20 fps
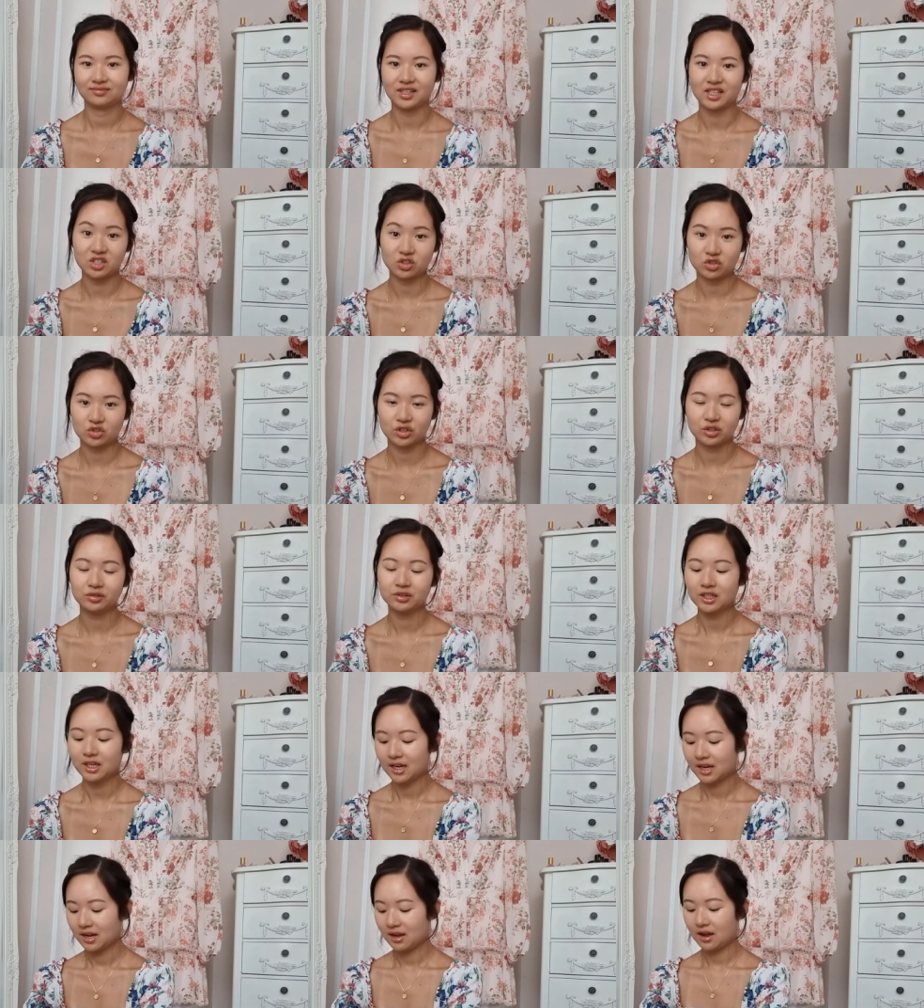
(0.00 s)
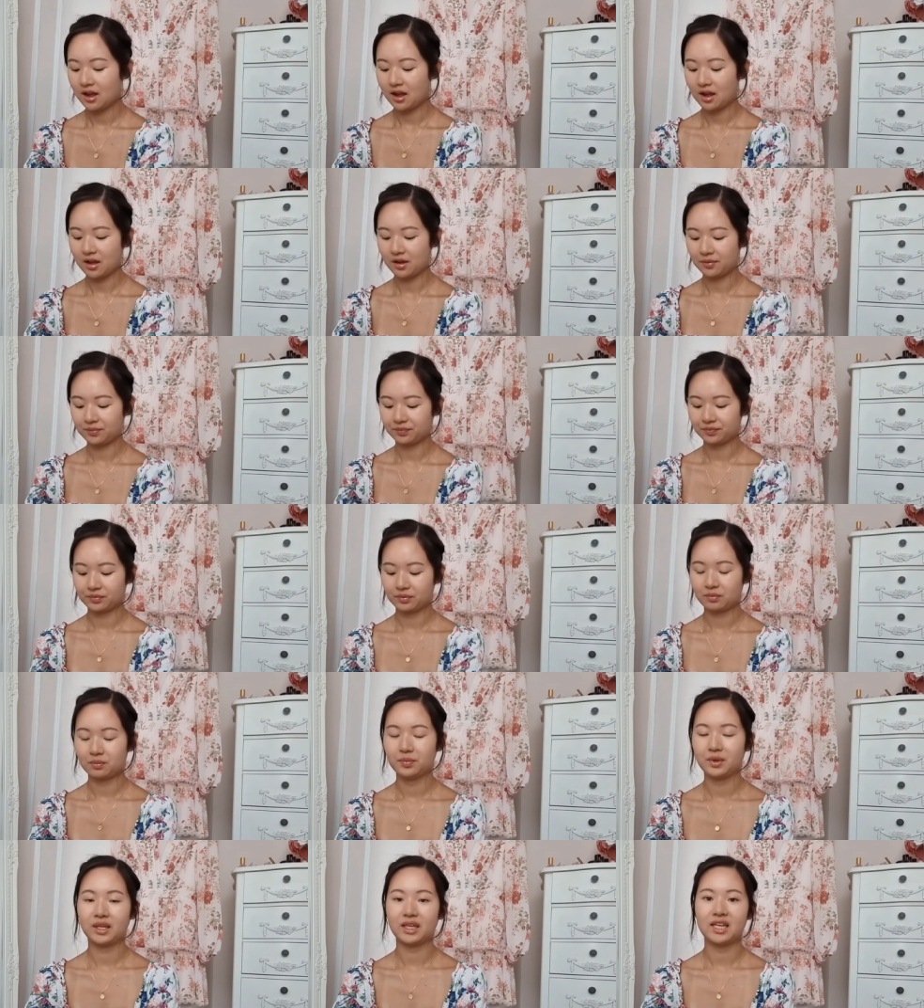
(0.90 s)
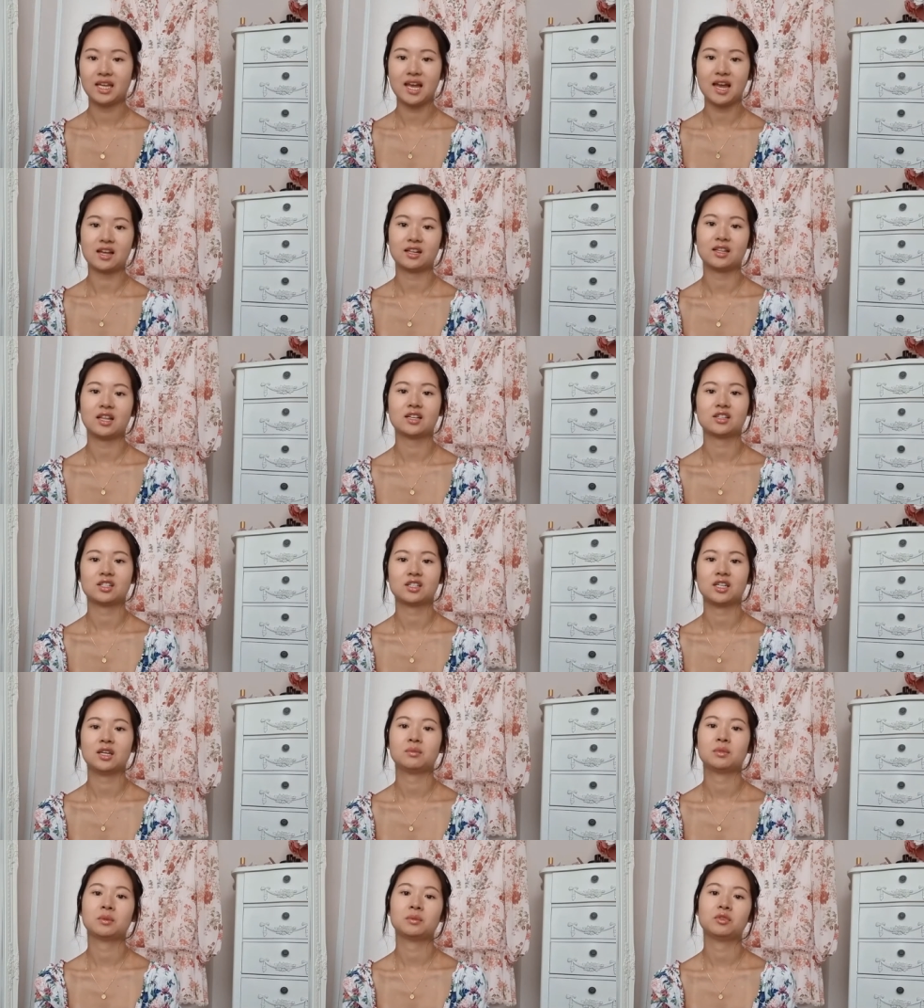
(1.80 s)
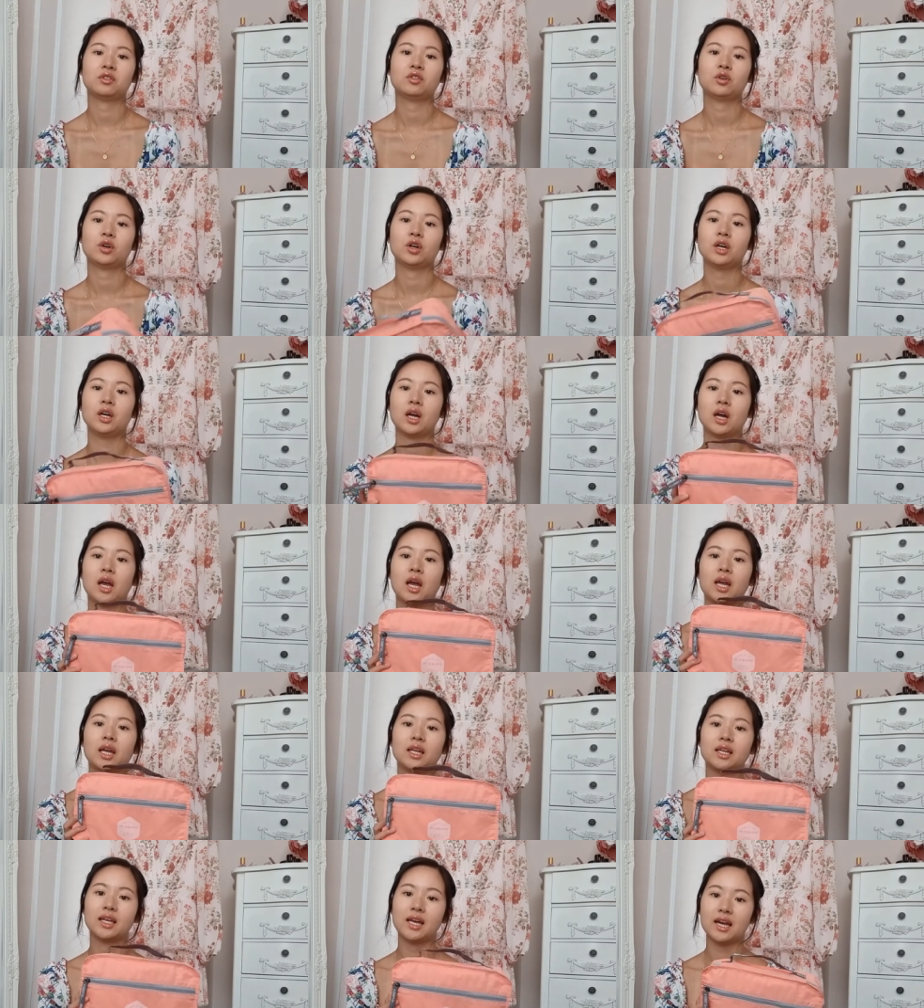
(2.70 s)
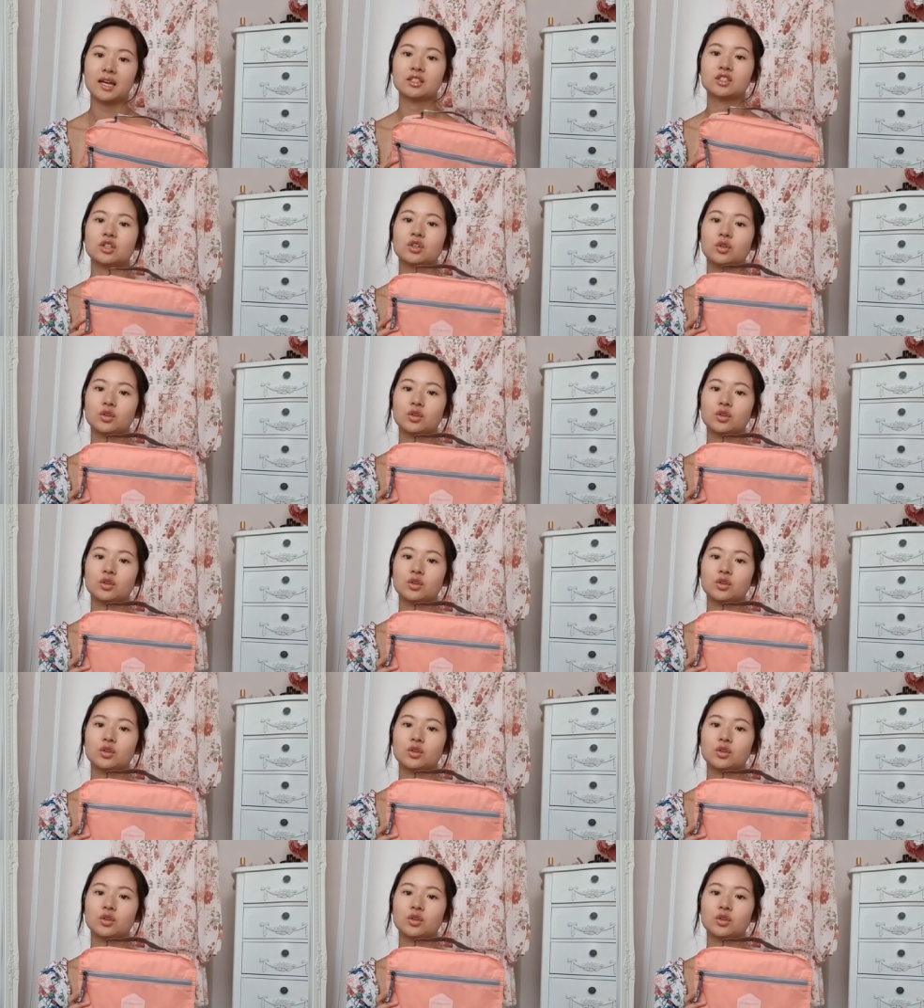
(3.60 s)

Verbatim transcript: it's true. Um, but yeah, that's tip number four. Get